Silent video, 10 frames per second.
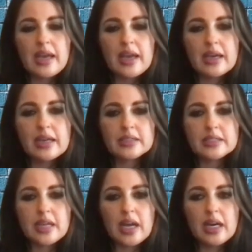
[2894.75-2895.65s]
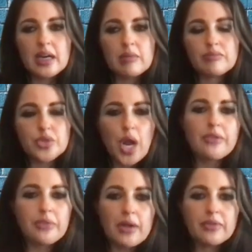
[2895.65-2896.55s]
and um,
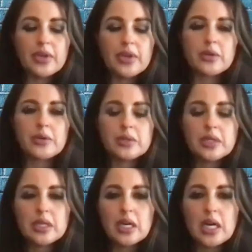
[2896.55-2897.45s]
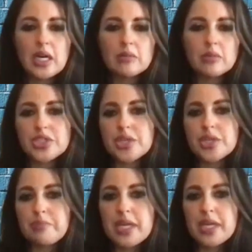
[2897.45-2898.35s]
drive revenue, um, which
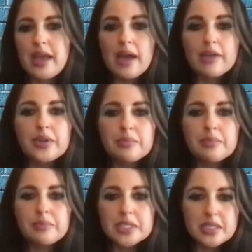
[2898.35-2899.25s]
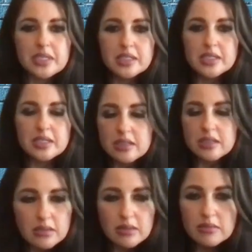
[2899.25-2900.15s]
should be every business's
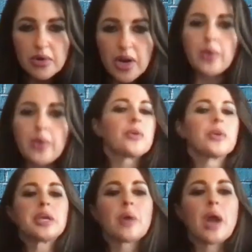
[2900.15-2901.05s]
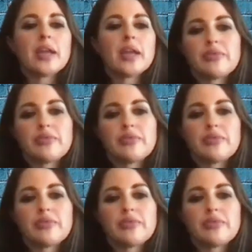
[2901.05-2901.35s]
priority, right?